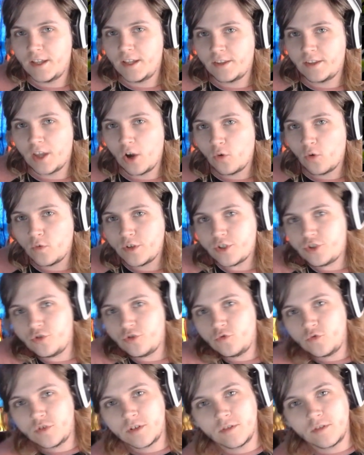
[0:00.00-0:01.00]
They always
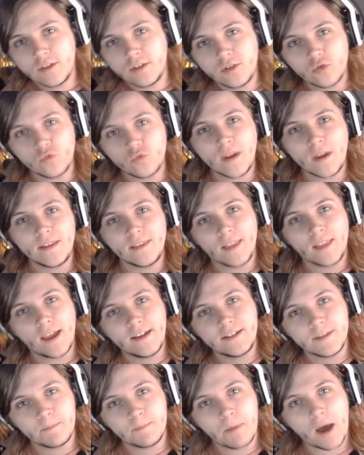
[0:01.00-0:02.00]
use a little red
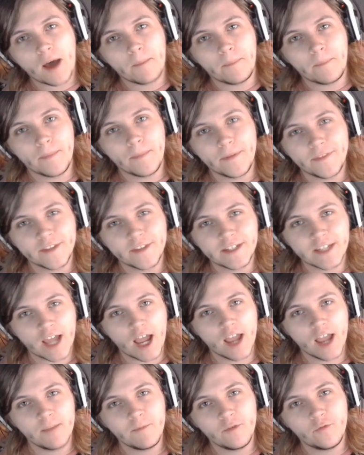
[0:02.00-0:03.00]
light to pop up at the
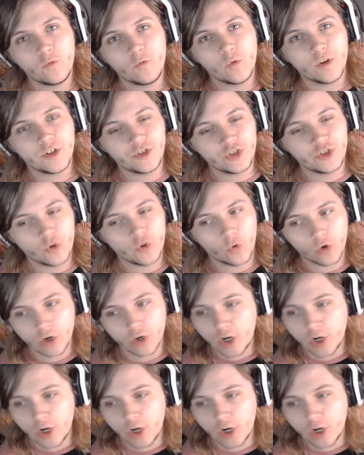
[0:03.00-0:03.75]
time of which you're